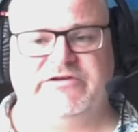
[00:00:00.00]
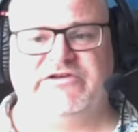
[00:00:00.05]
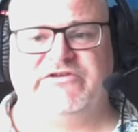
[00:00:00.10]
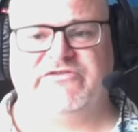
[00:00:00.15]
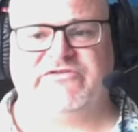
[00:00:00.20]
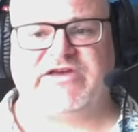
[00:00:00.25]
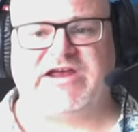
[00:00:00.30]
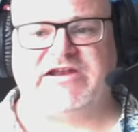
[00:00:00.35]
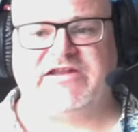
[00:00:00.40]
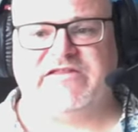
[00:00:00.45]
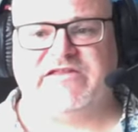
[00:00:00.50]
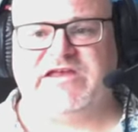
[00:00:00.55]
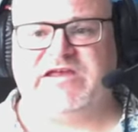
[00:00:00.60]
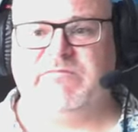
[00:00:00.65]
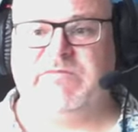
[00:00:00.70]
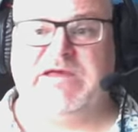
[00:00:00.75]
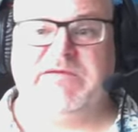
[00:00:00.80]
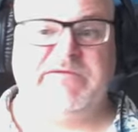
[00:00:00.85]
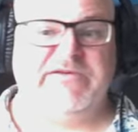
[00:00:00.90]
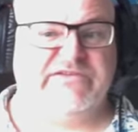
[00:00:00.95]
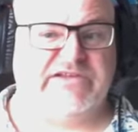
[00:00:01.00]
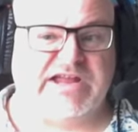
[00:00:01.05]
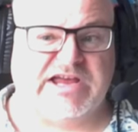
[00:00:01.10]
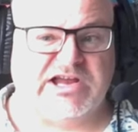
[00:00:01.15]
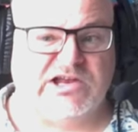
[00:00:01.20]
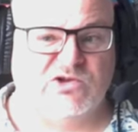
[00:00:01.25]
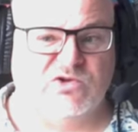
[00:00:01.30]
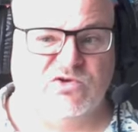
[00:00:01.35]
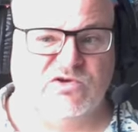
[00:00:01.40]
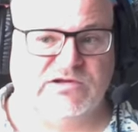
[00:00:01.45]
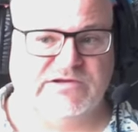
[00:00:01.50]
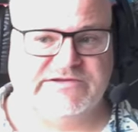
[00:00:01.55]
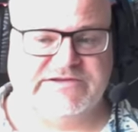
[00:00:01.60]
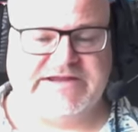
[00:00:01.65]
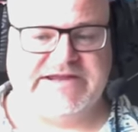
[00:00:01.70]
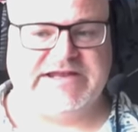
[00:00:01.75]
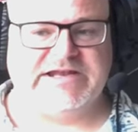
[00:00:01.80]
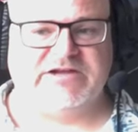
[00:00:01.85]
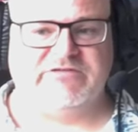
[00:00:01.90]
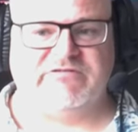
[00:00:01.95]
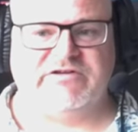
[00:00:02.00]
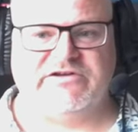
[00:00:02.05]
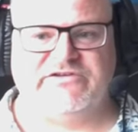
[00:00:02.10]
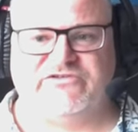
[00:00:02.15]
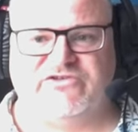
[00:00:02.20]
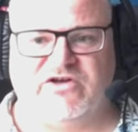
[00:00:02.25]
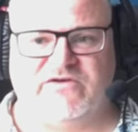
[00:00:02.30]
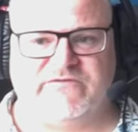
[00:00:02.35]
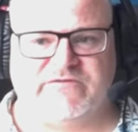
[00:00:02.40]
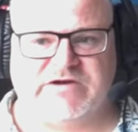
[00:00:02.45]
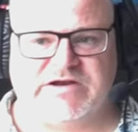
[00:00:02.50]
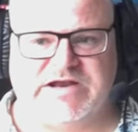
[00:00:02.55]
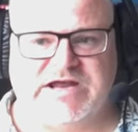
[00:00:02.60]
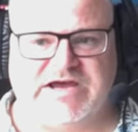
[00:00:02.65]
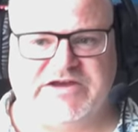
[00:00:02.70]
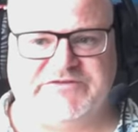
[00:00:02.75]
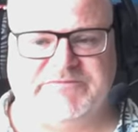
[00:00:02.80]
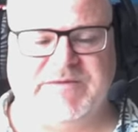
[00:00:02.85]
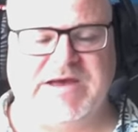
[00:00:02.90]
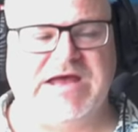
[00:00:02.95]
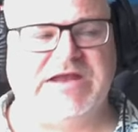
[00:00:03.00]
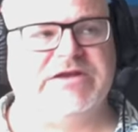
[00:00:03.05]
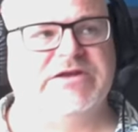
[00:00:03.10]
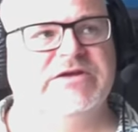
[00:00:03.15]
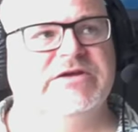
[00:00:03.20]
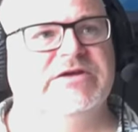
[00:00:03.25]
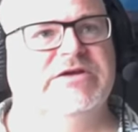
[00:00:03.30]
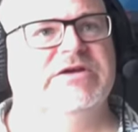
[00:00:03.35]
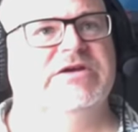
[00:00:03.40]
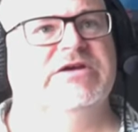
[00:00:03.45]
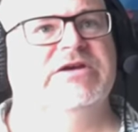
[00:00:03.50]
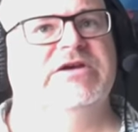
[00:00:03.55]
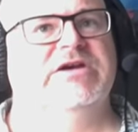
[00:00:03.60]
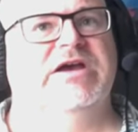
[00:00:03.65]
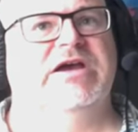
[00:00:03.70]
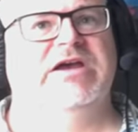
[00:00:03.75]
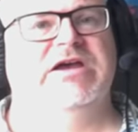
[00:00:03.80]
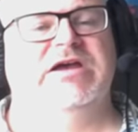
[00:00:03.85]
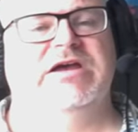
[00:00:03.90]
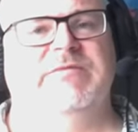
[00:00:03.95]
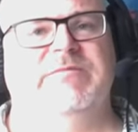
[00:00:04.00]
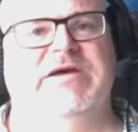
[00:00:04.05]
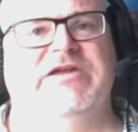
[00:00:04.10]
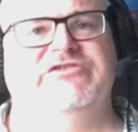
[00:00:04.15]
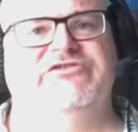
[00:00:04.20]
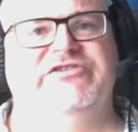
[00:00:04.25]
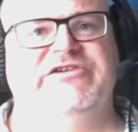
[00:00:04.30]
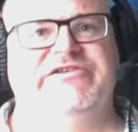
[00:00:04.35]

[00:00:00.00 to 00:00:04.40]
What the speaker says: You just kind of think maybe he's like a local dealer and he's not a very nice man. And